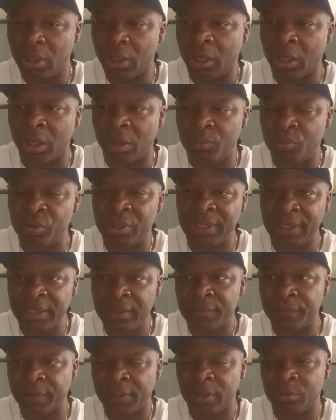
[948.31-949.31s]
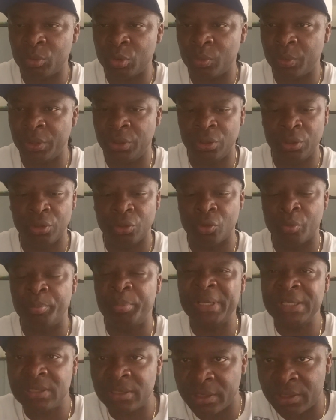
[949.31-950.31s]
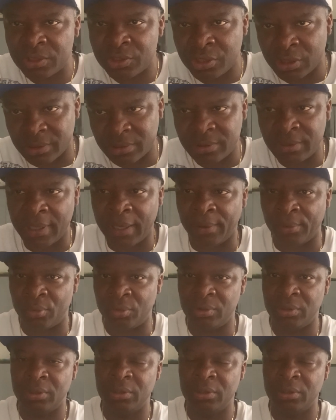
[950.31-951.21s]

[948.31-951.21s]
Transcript: relief anymore, when your business shuts down,